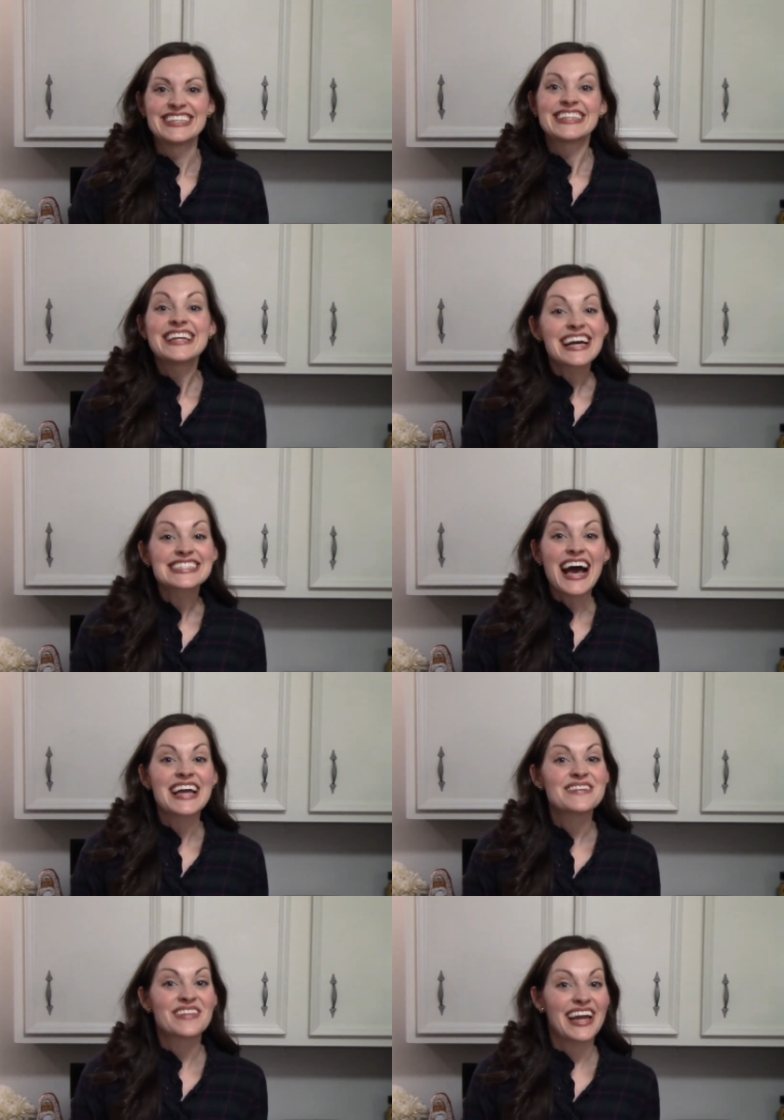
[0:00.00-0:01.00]
The next
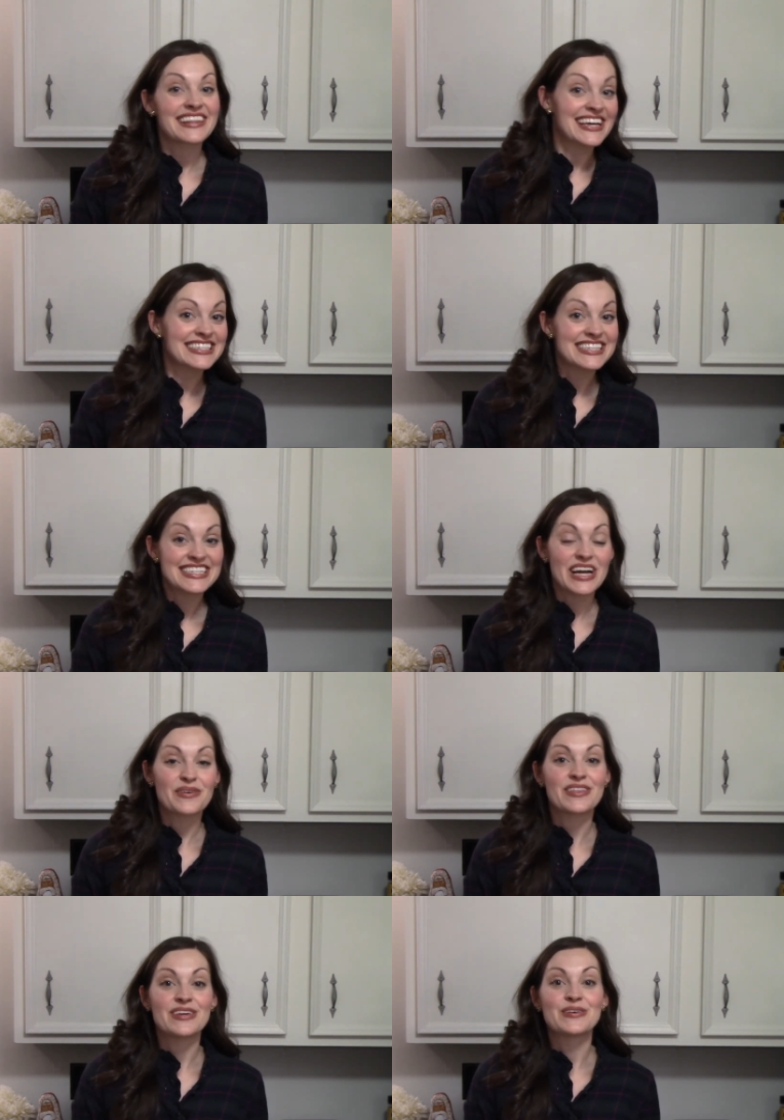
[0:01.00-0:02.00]
item that I'd like to share
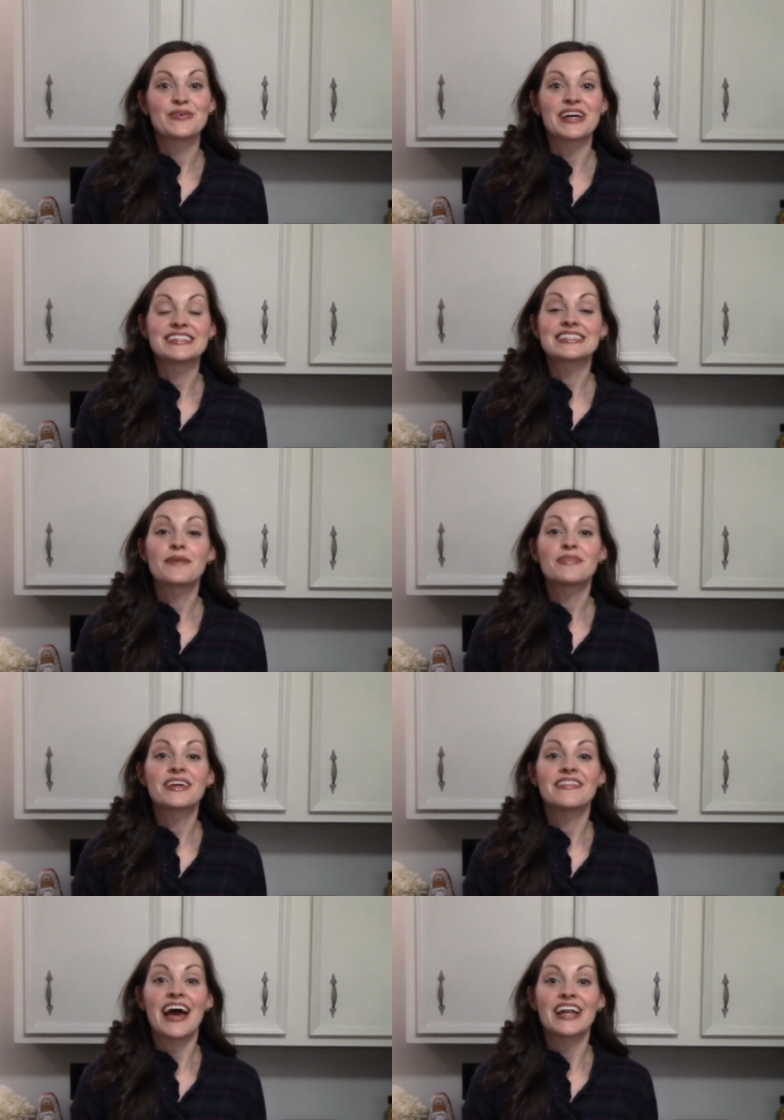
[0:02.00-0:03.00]
with you is
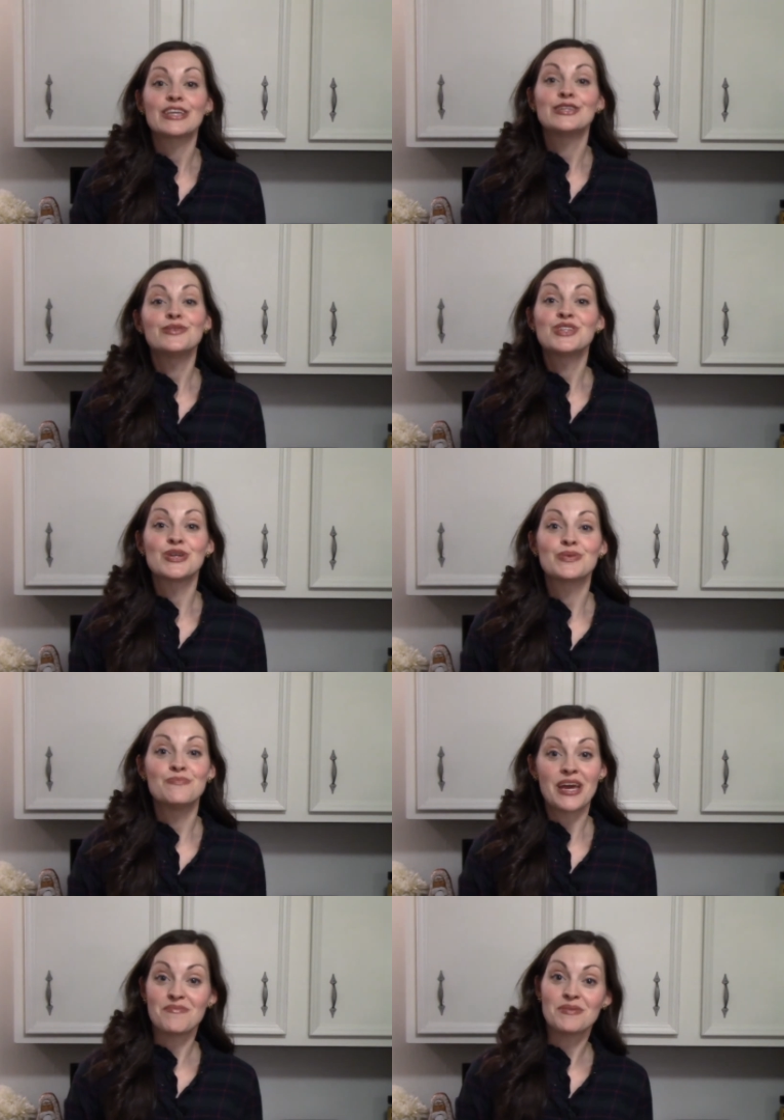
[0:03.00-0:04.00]
something that YouTube
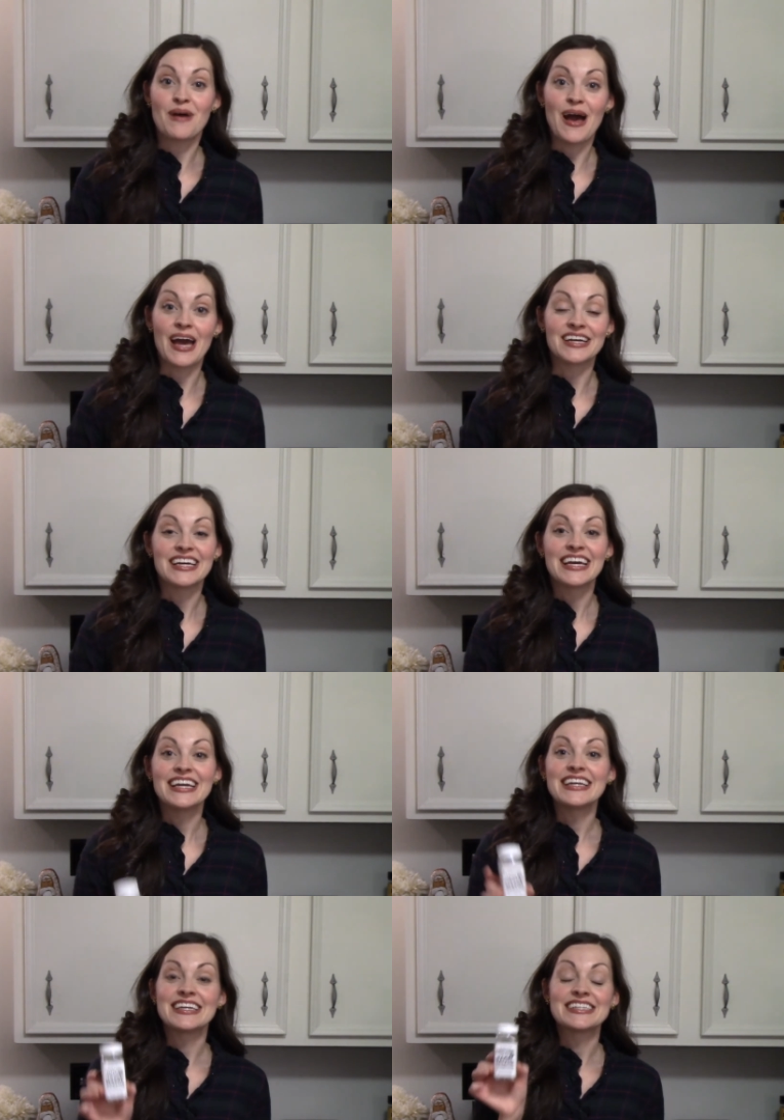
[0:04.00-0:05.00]
made me buy.
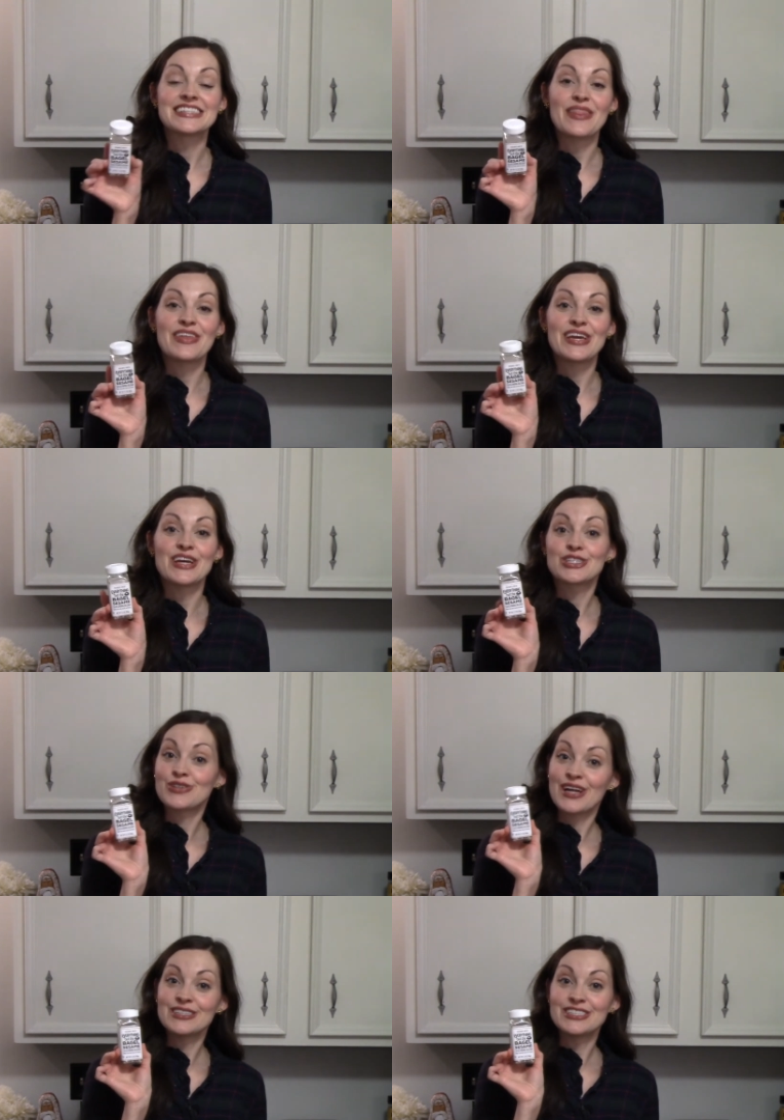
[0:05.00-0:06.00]
It is the
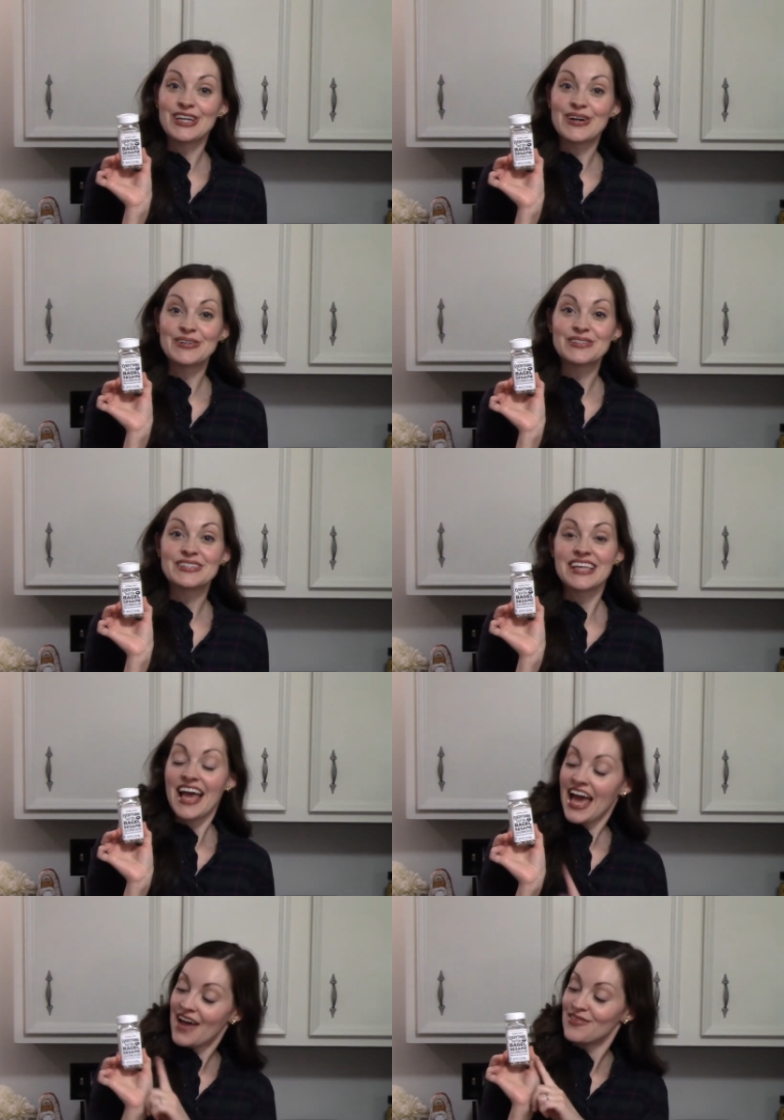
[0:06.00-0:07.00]
Trader Joe's
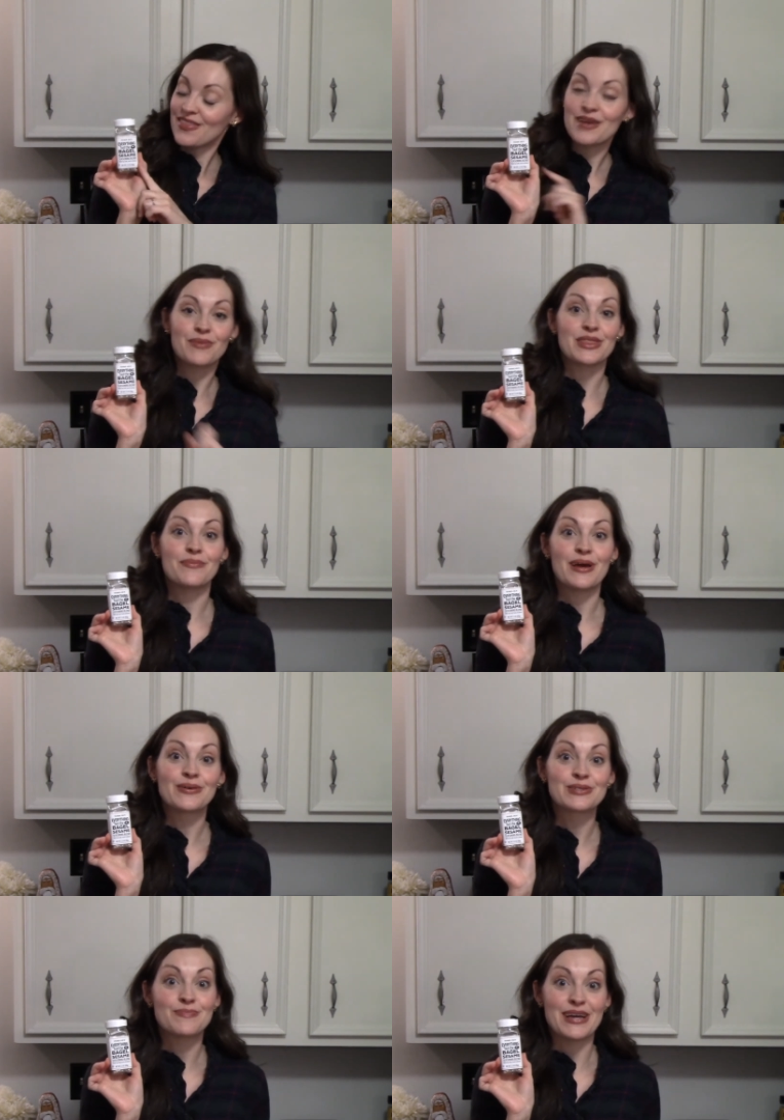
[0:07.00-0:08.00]
Everything But The Bagel
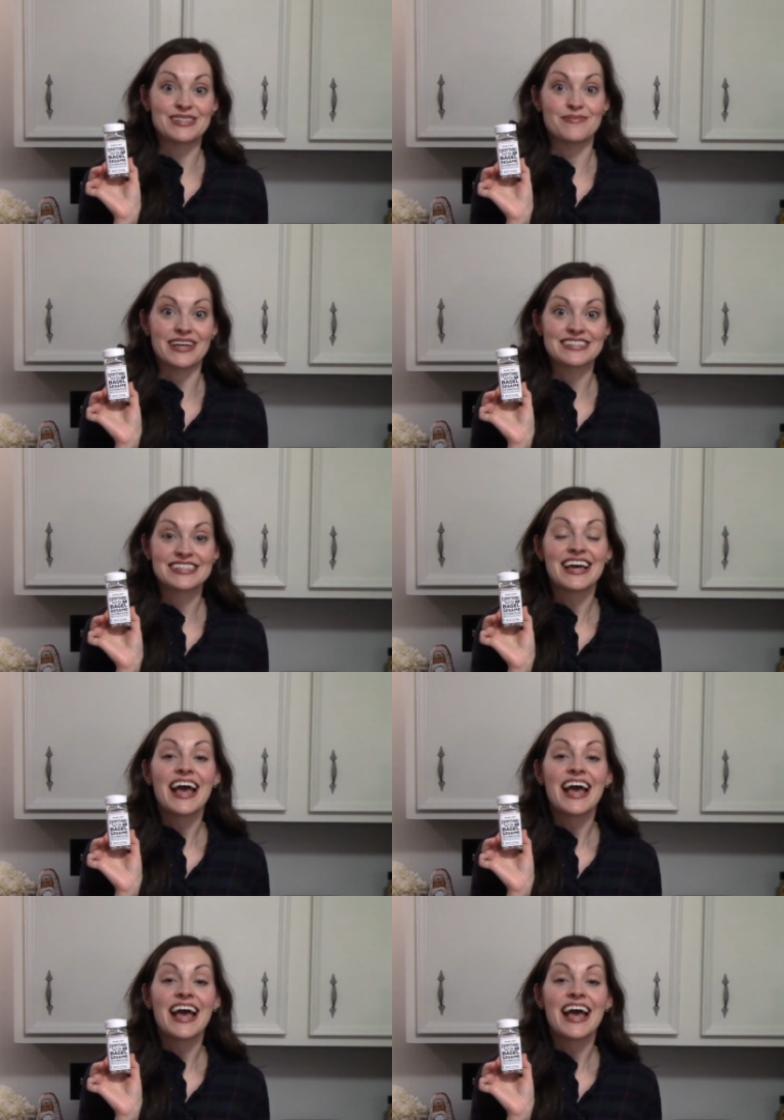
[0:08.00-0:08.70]
Spice Mix.